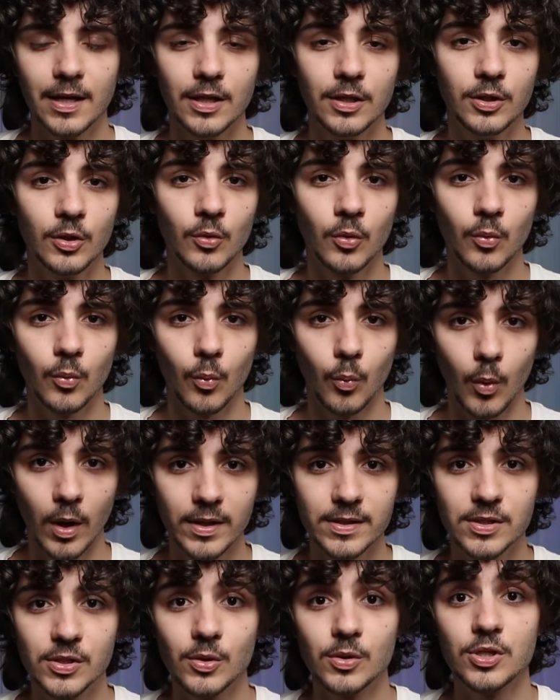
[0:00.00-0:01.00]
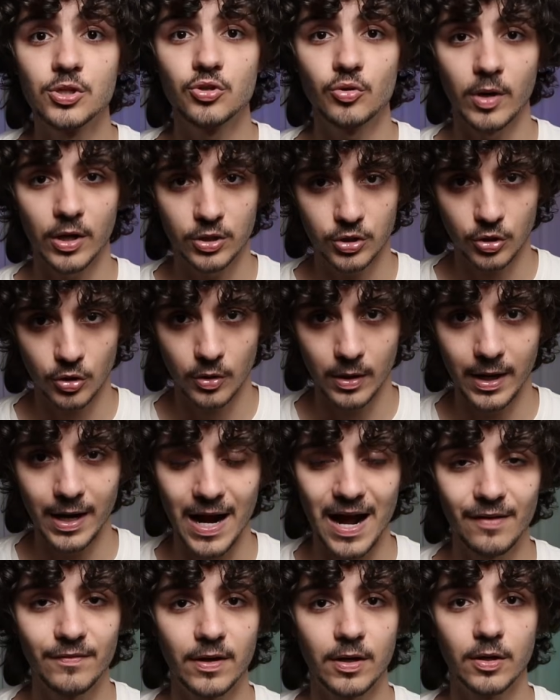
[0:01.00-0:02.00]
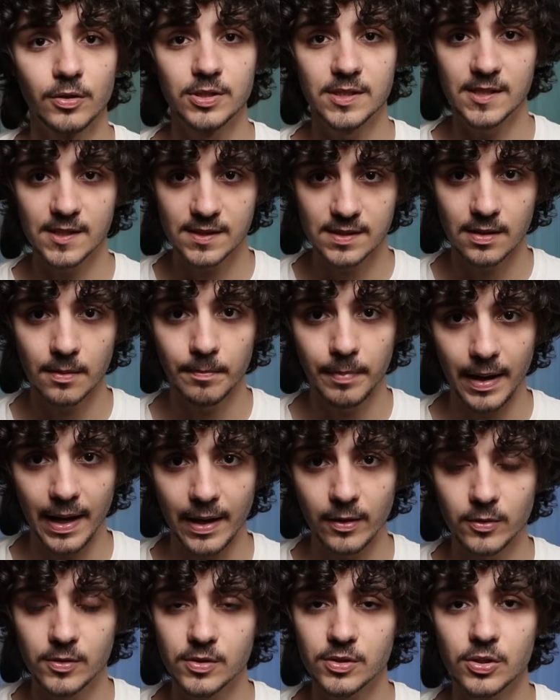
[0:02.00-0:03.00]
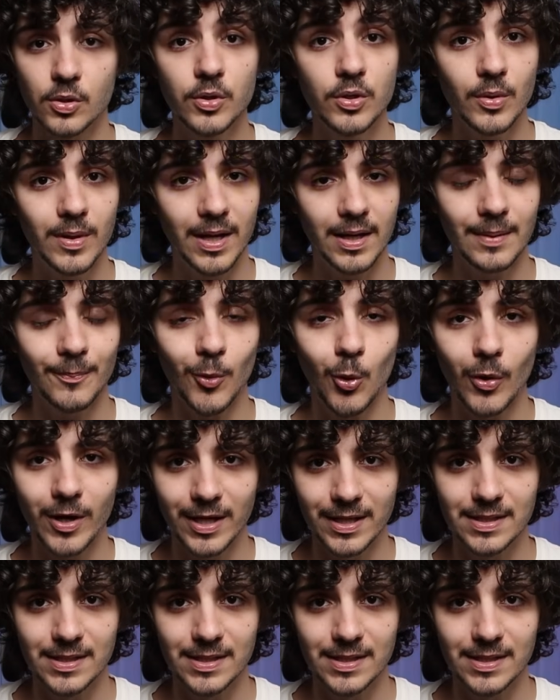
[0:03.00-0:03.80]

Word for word: you'll want to structure and have a consistent pattern so you can more